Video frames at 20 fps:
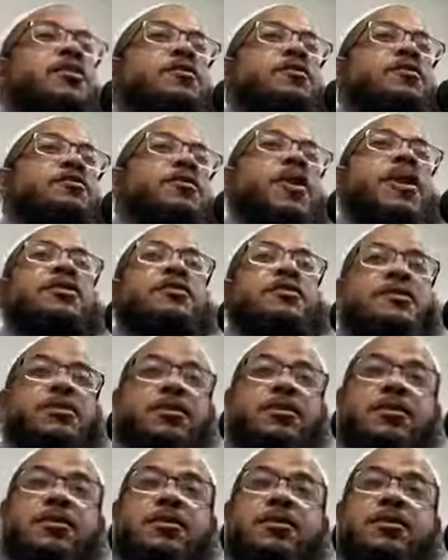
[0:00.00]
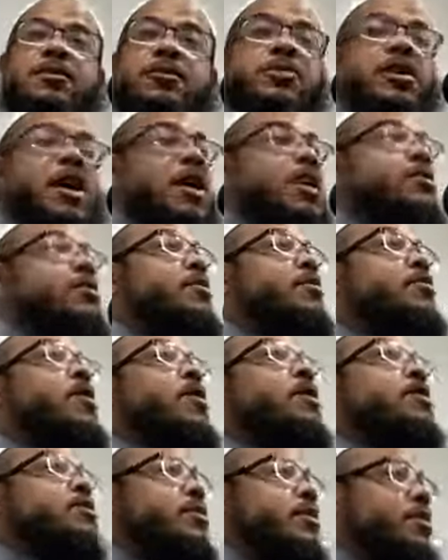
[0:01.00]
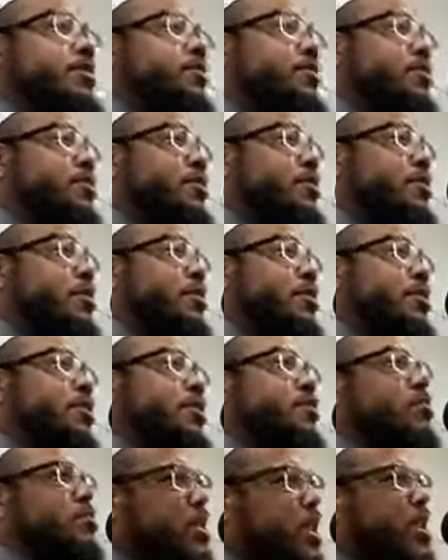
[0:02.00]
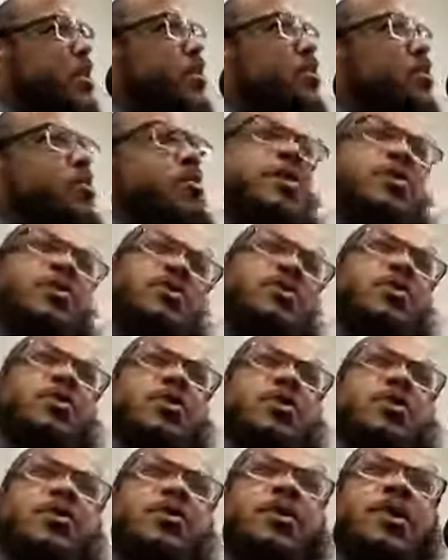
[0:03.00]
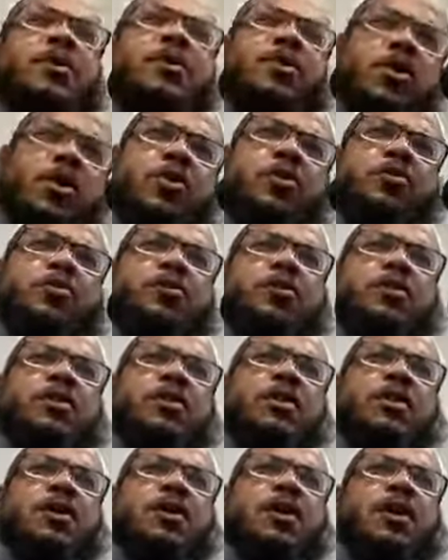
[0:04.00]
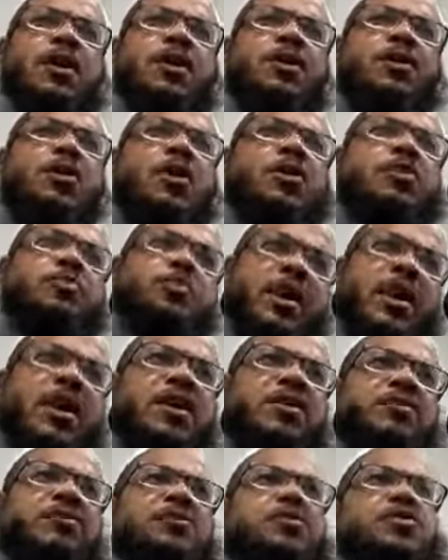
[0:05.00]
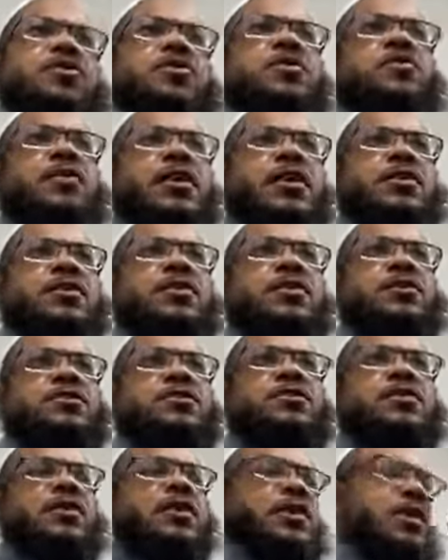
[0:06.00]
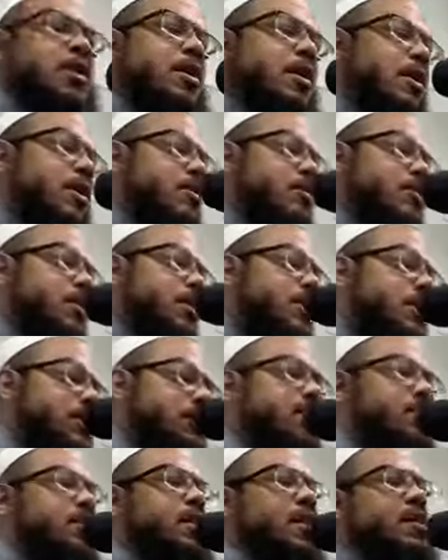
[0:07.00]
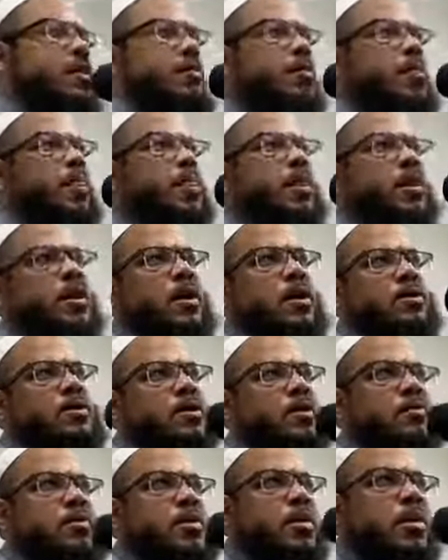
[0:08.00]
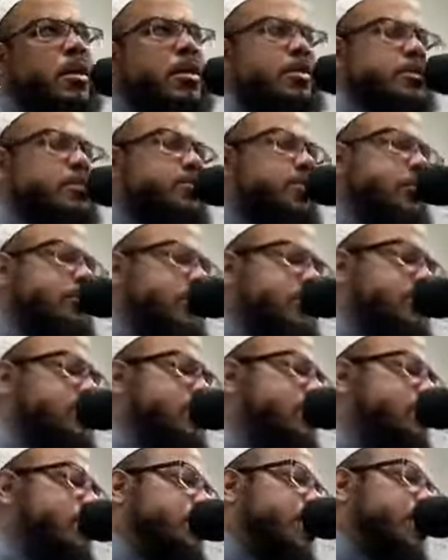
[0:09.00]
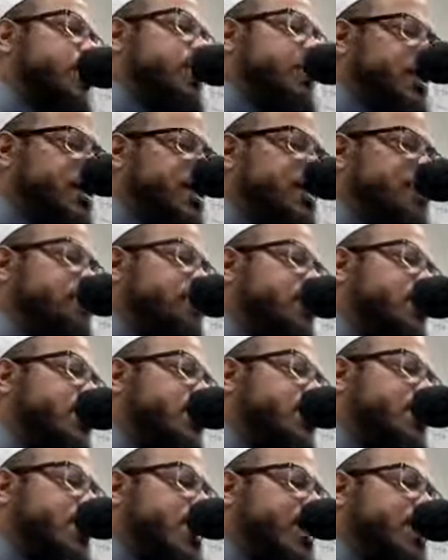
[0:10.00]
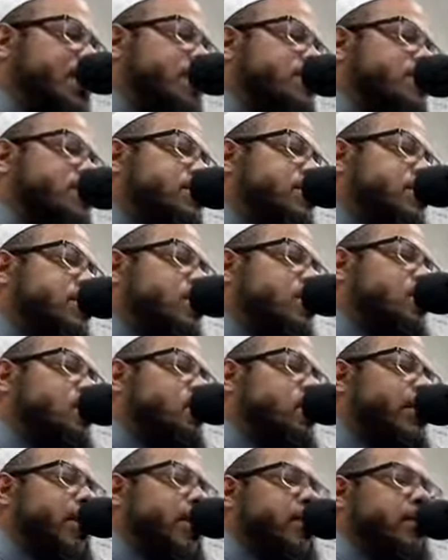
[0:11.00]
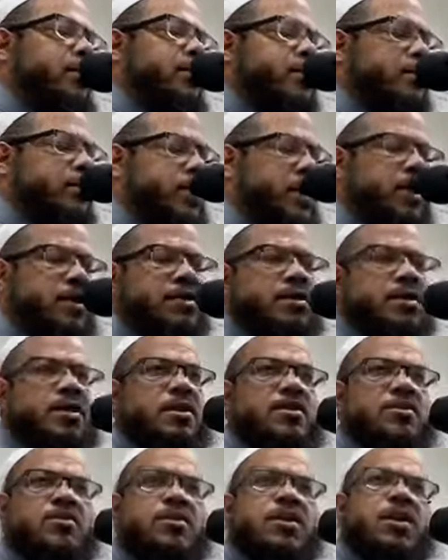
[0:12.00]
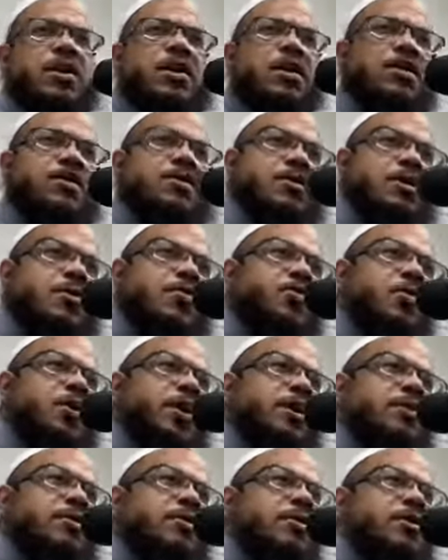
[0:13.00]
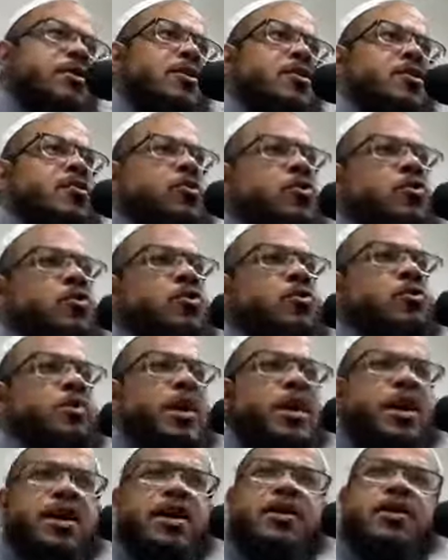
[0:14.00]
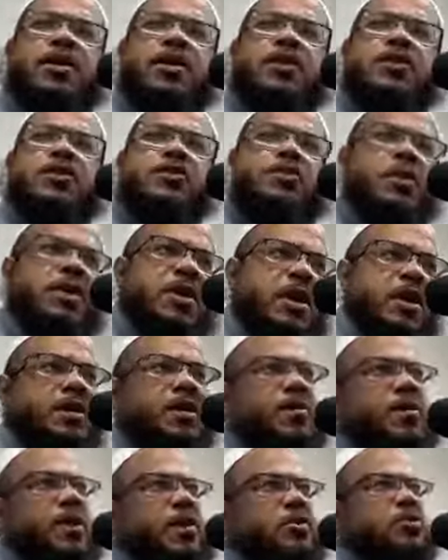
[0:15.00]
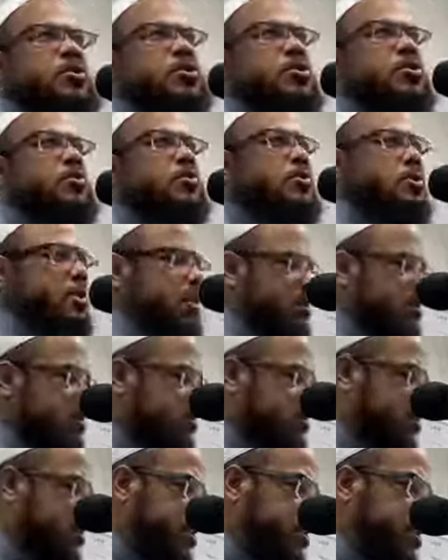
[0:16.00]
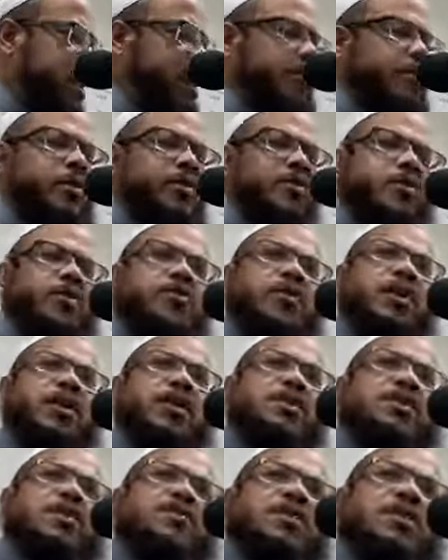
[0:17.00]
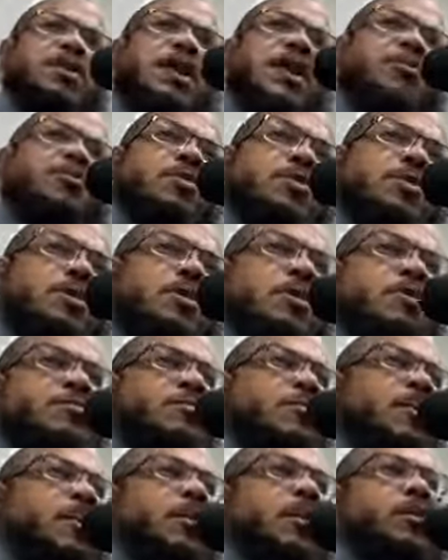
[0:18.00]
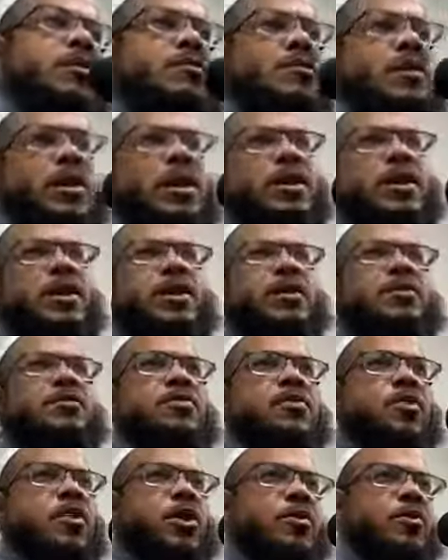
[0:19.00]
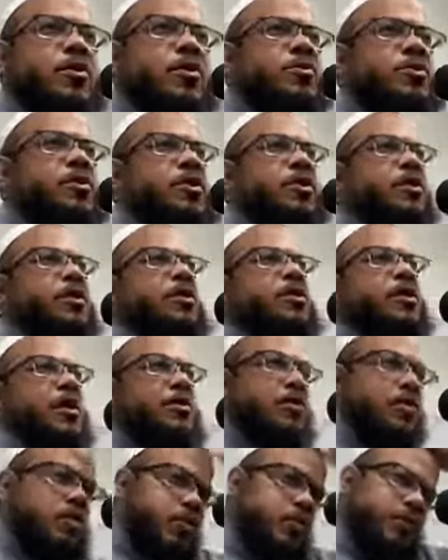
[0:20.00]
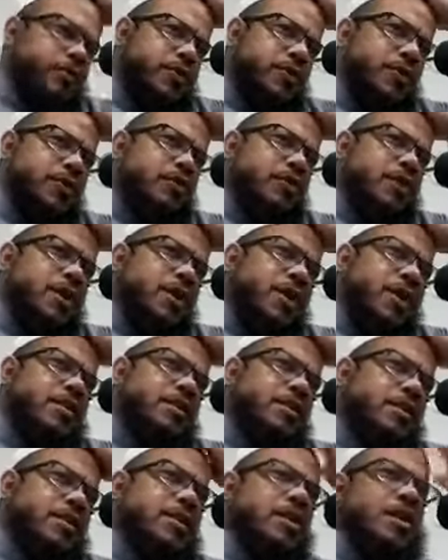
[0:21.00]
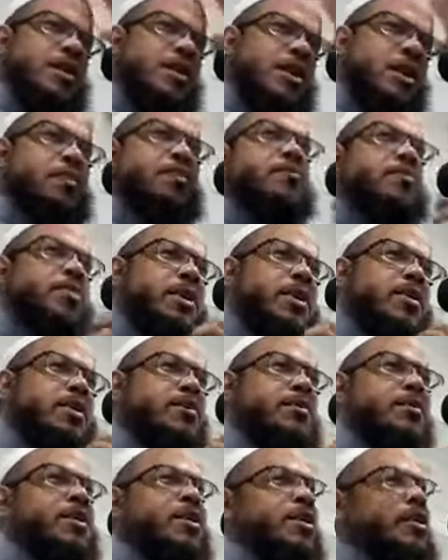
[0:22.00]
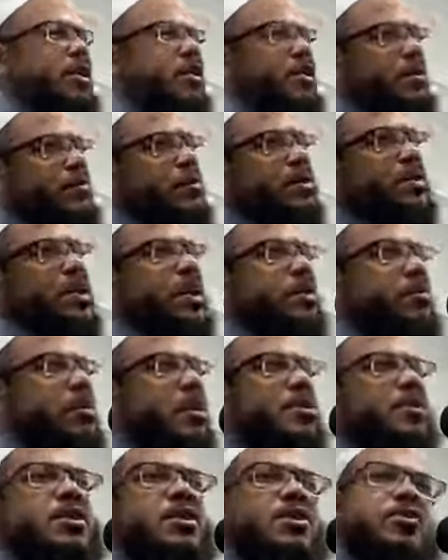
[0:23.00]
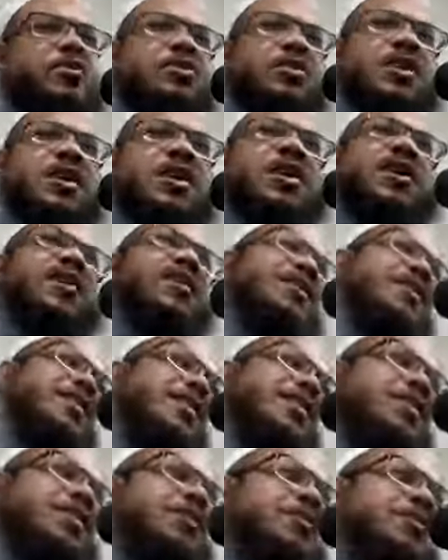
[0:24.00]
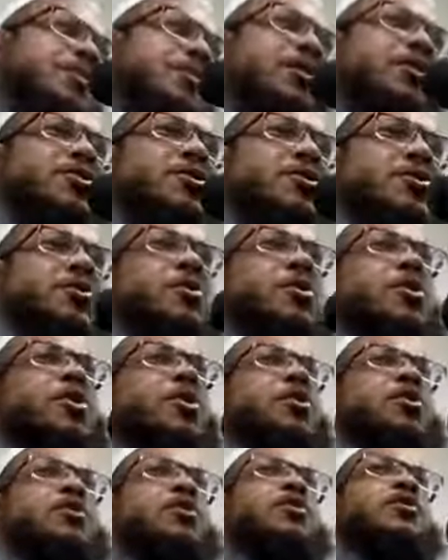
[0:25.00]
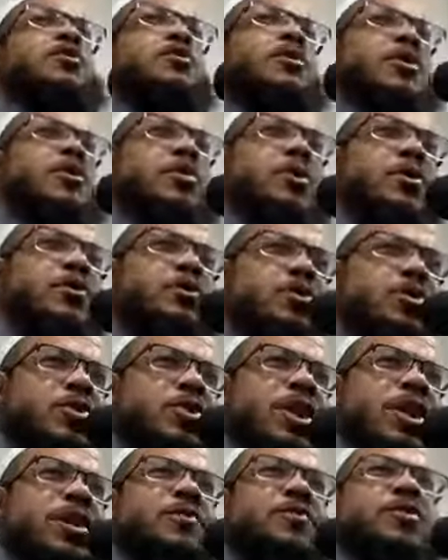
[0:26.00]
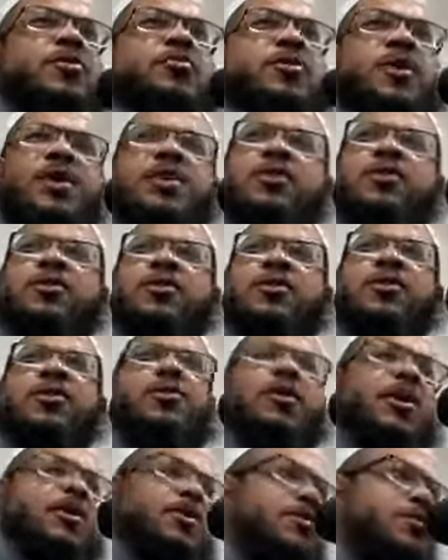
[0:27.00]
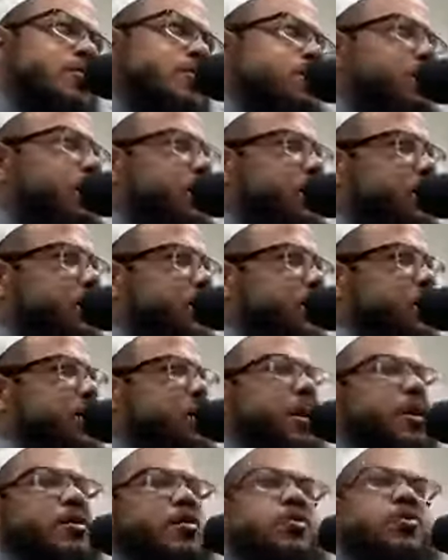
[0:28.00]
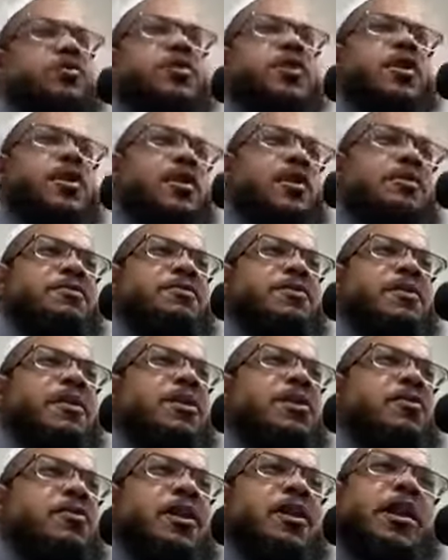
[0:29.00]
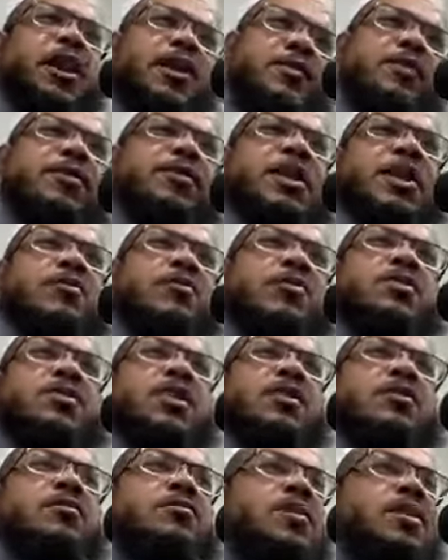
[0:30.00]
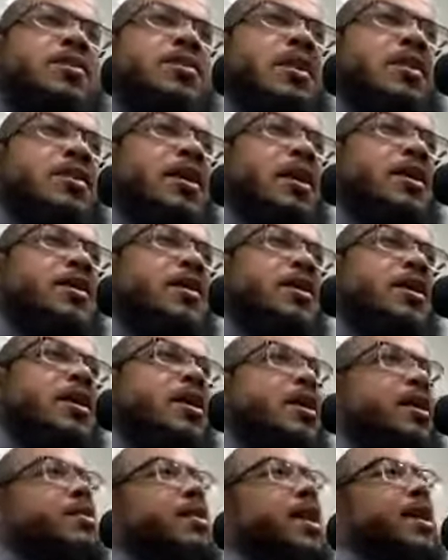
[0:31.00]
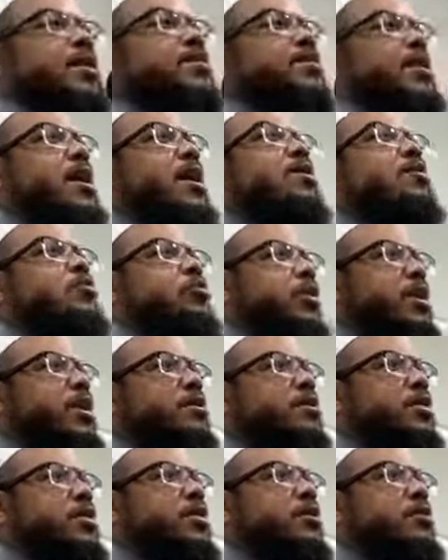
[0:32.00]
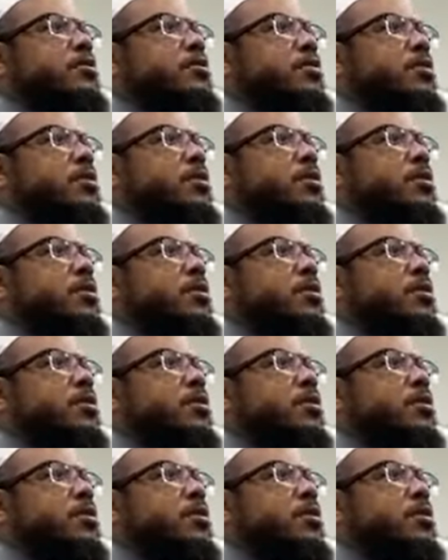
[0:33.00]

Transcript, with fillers: friend who's not even relative. You say, you know, what's going on? That would hurt. And it caused pain to your relative. And this is not uh, something that is permissible, even in the case where your relative is someone who may speak ill about you. For example, if your relative is non Muslim, right, and you come over, you have a kufi on your head, you have a beard, and every time they see you, they say, ah, Look at you. Look at, why don't you shave your beard? Why don't you take that kufi off? Right? Every time you see them, they say that. That's not a reason